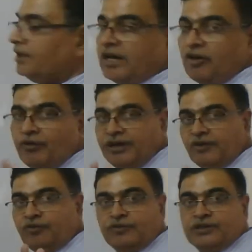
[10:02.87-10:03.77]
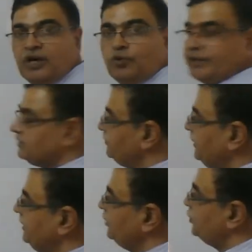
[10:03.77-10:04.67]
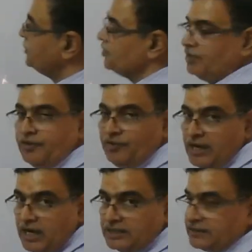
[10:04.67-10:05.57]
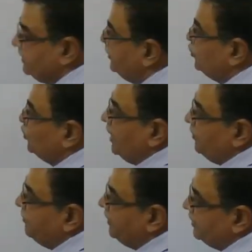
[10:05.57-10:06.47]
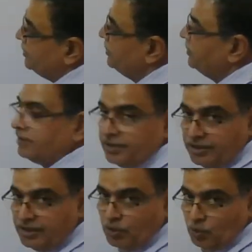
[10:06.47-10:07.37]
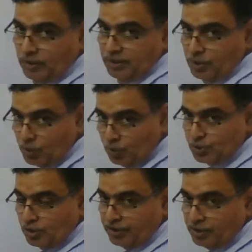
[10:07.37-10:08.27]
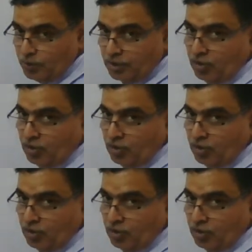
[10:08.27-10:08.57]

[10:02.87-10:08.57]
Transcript: now whenever without expanding question they will ask and you can't make it equal rows or equal